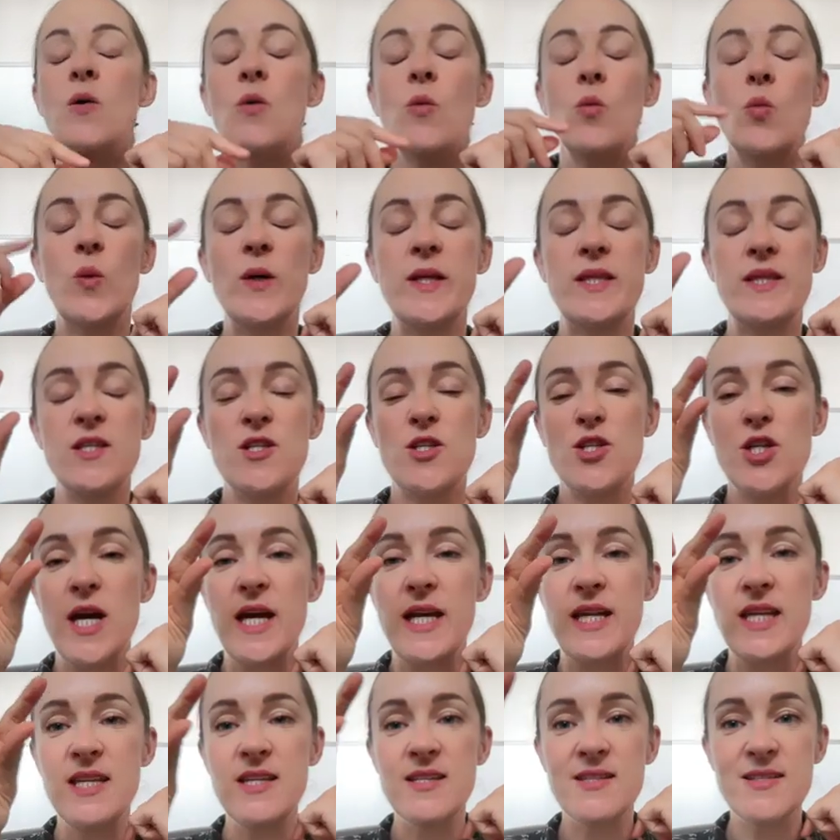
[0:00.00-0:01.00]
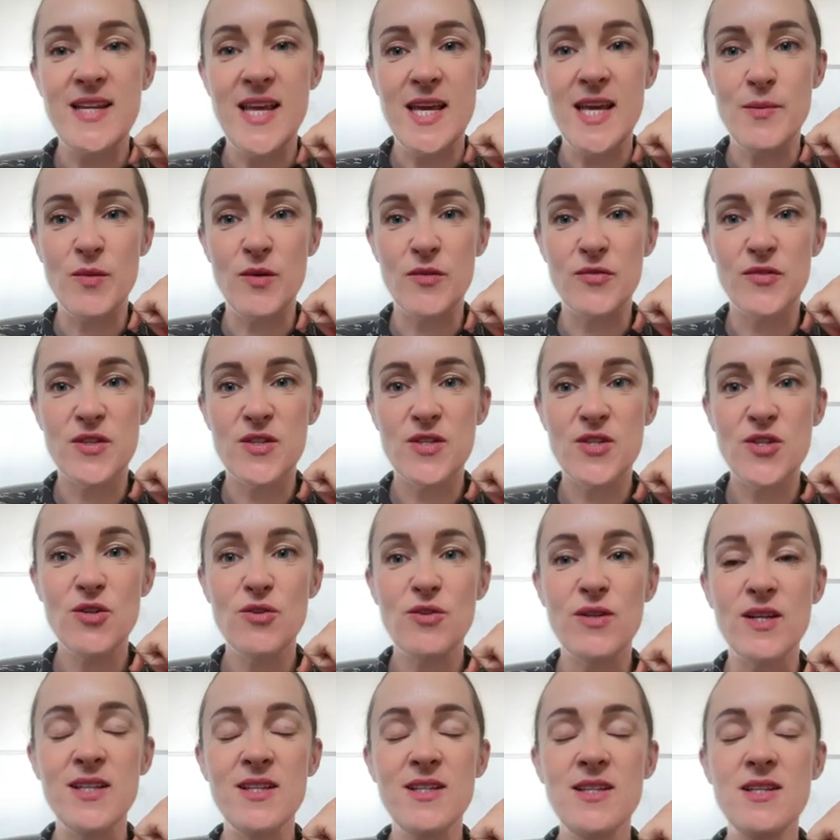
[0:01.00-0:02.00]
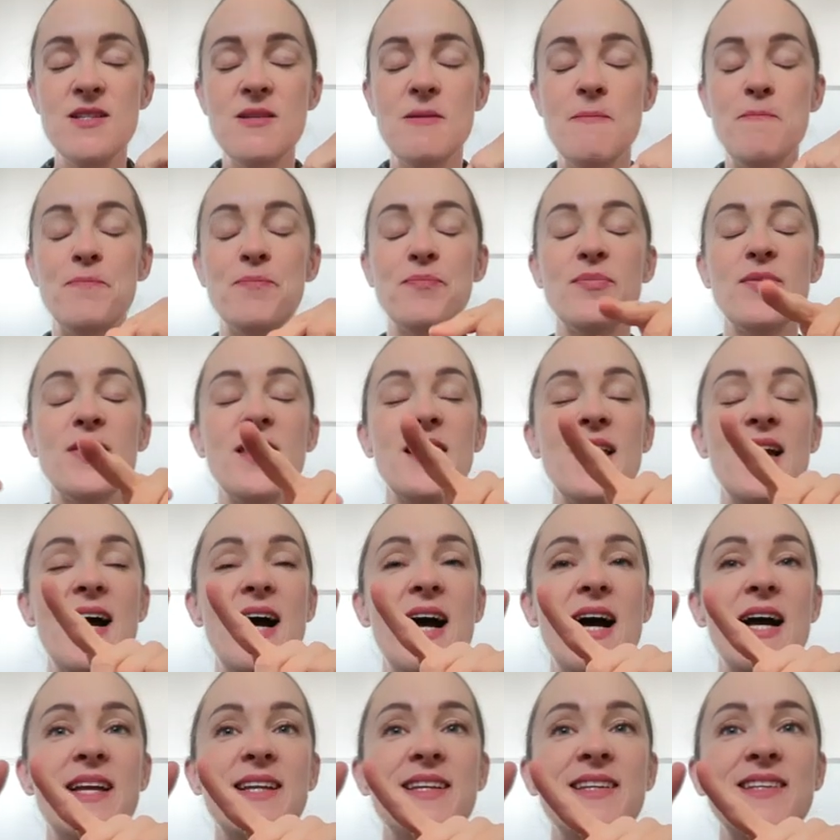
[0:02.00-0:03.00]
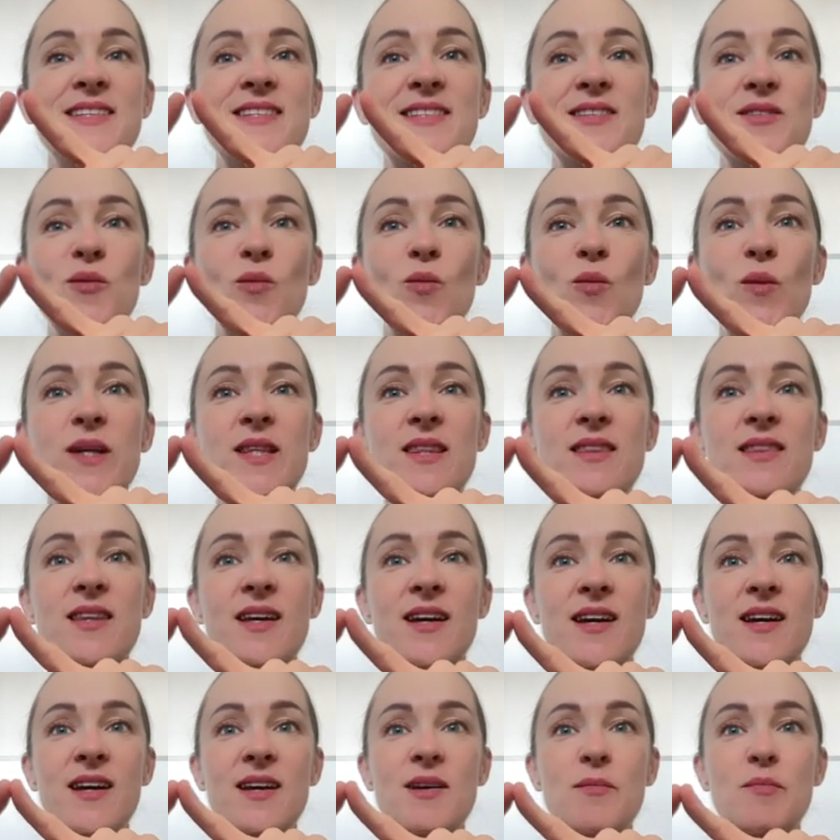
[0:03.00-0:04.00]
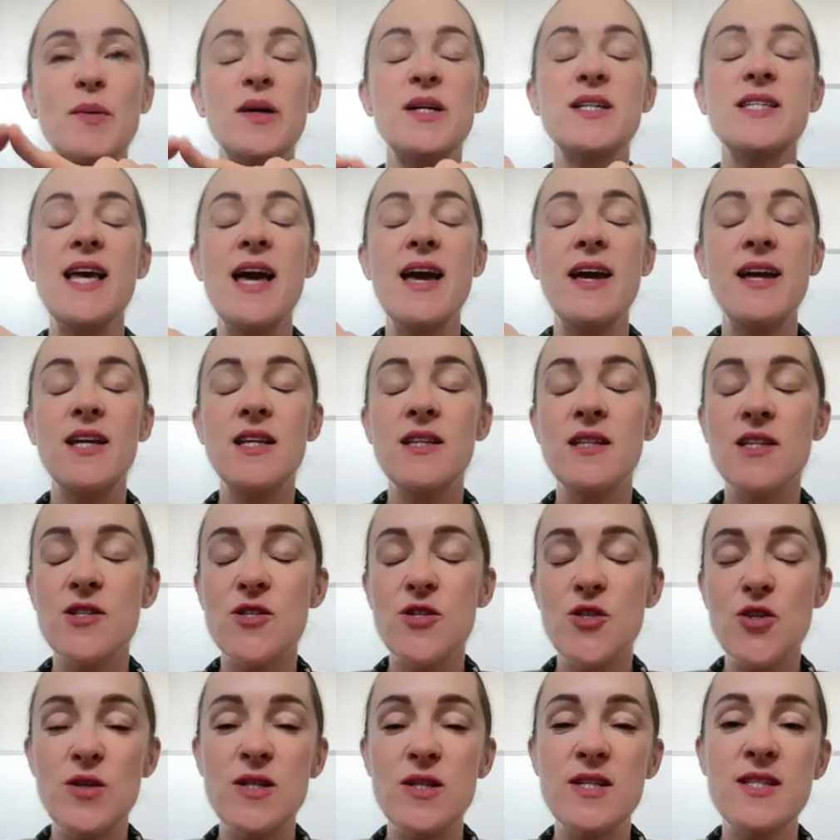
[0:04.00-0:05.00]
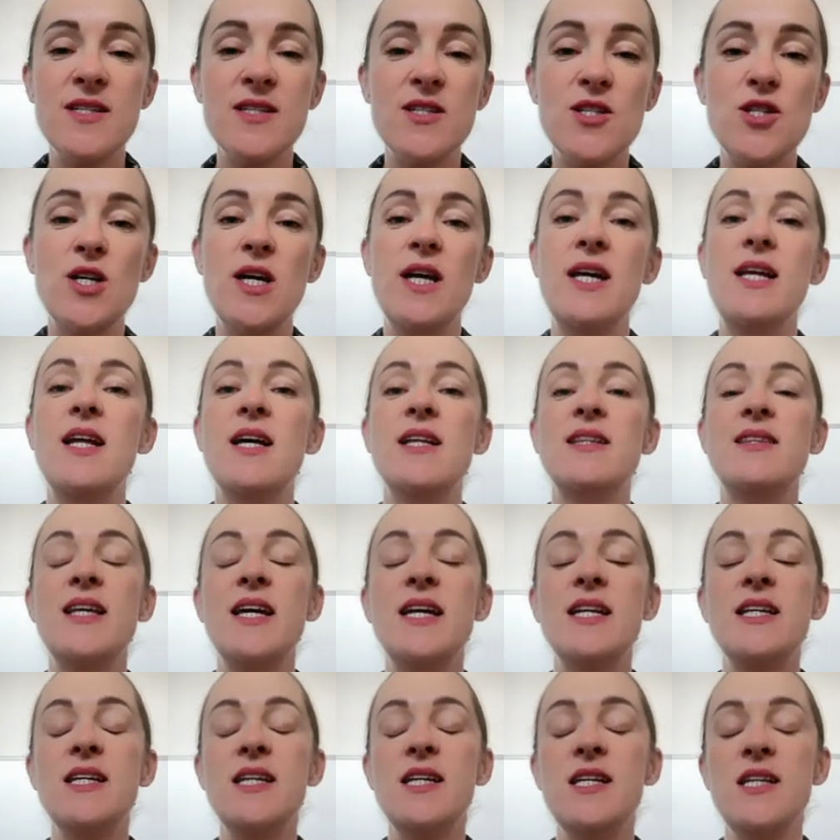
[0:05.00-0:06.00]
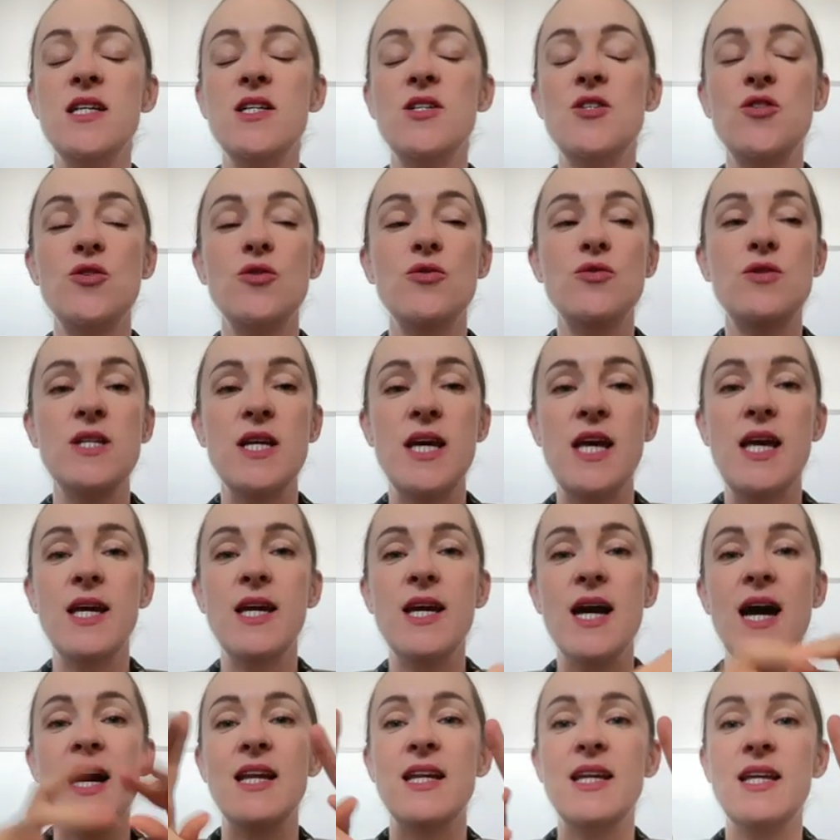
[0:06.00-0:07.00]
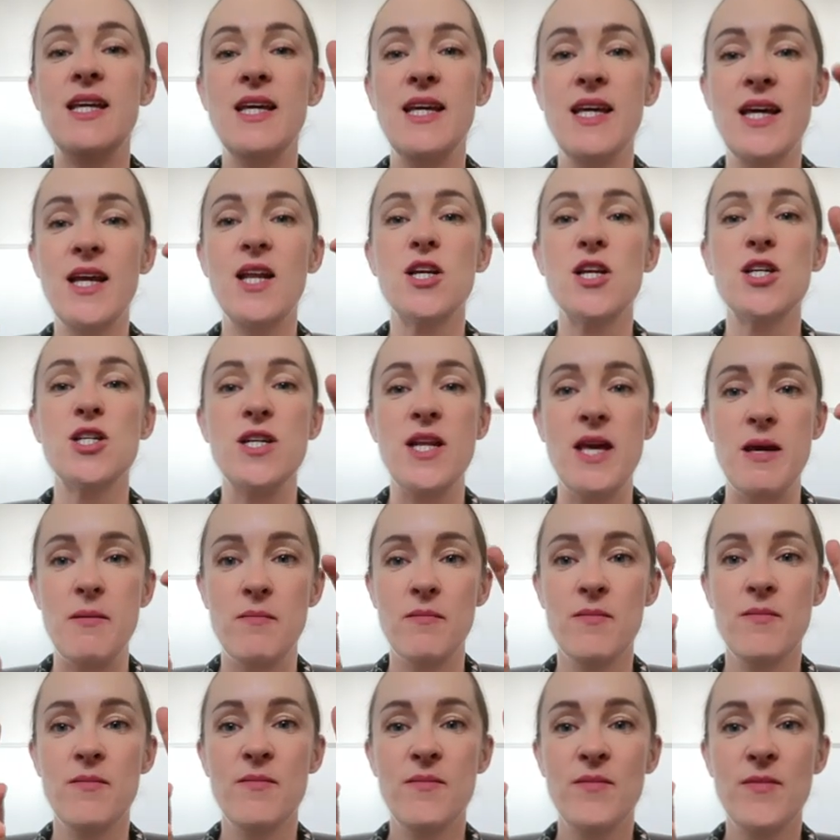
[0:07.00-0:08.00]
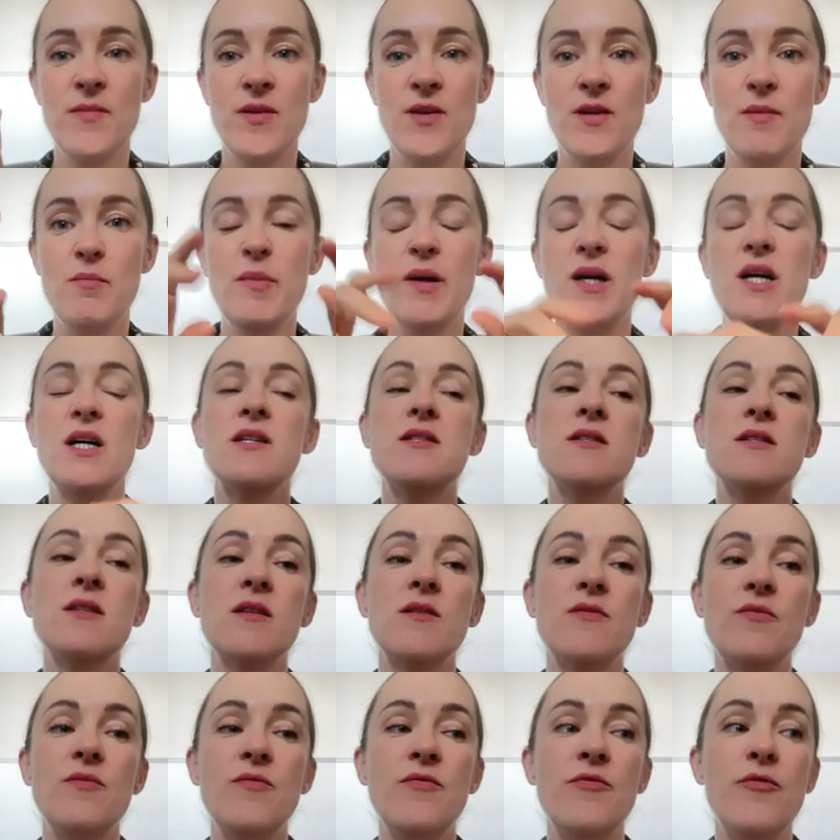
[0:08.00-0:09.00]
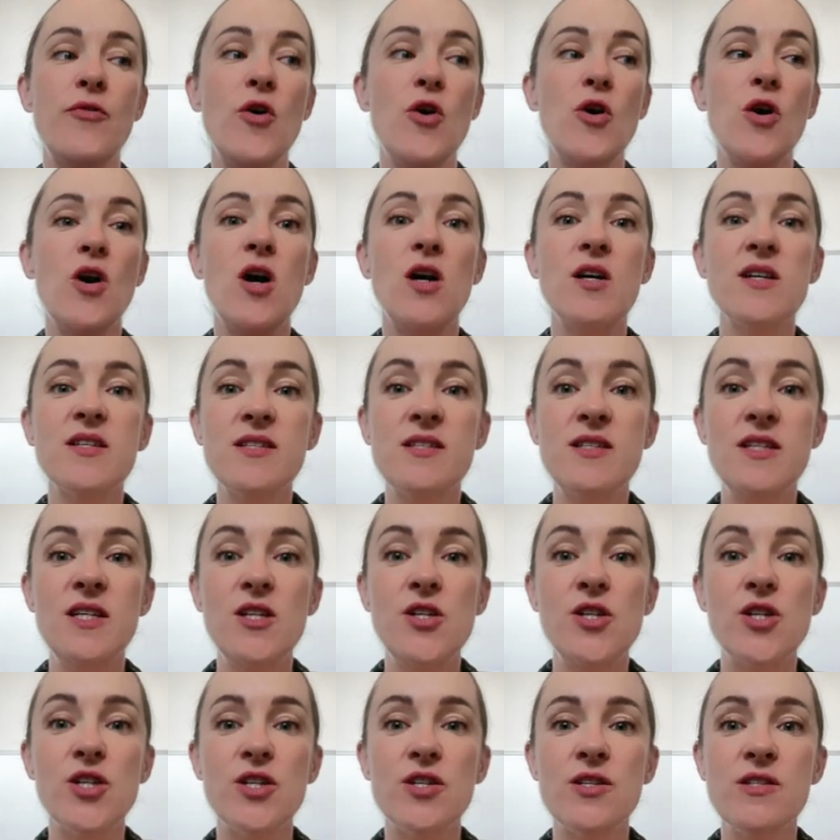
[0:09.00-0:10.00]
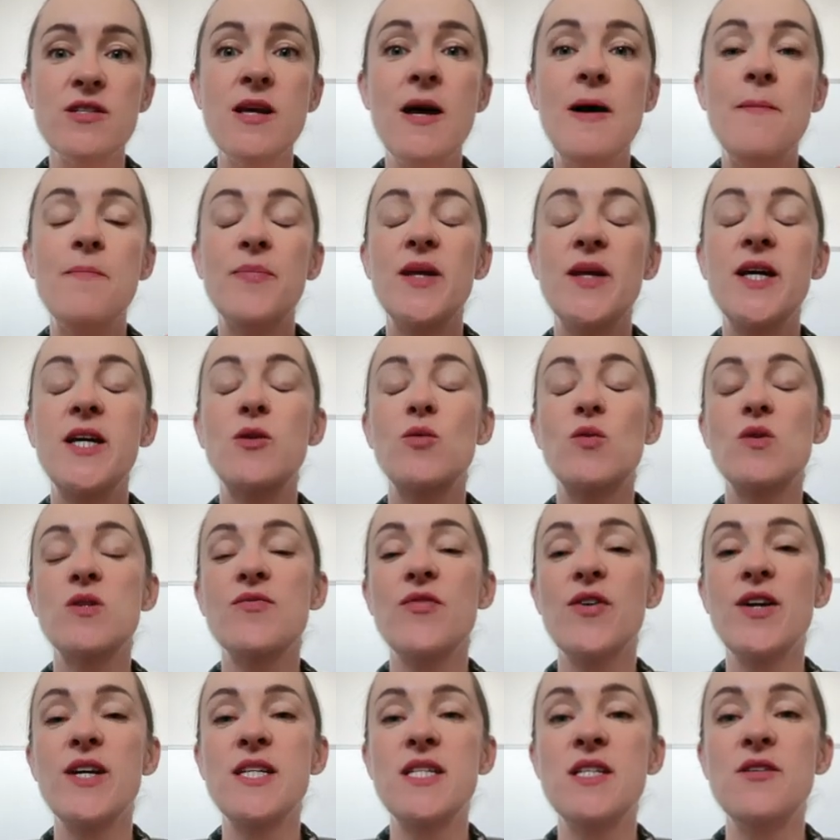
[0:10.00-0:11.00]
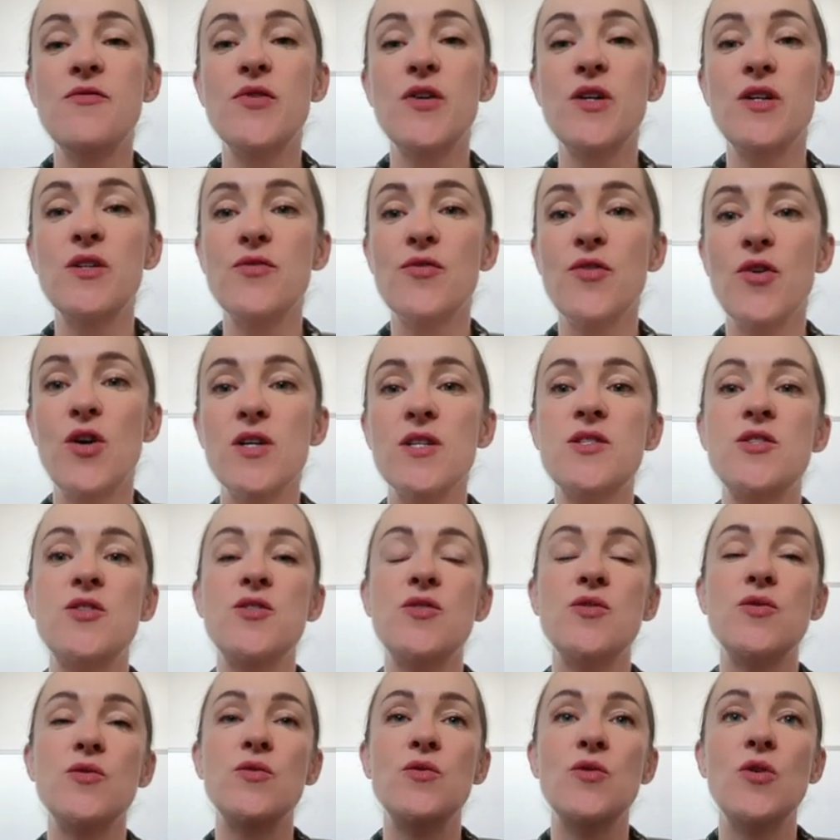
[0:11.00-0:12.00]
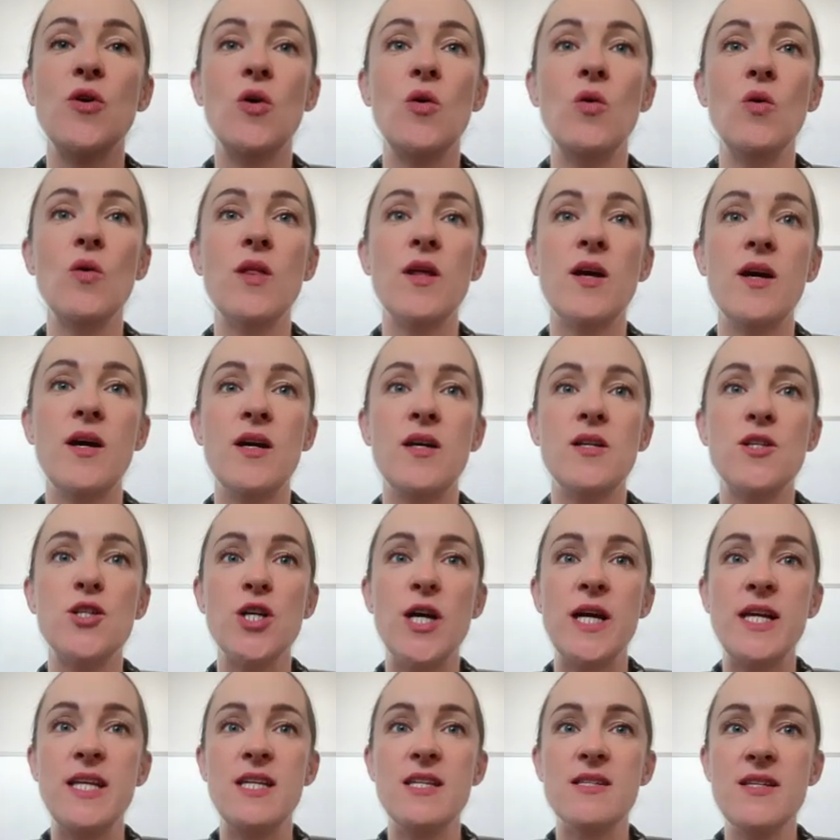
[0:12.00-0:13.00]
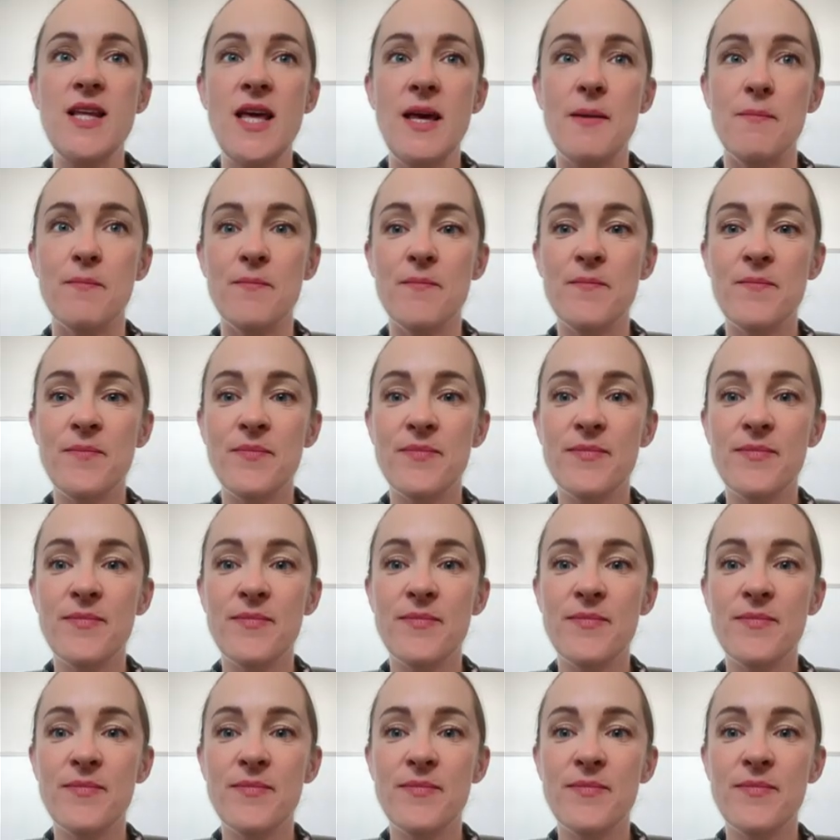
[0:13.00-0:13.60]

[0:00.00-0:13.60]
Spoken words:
with the Chinese name of the student and because in the students in China, they needed to take an English name. because for us teachers, it was very difficult for us to know the Chinese name.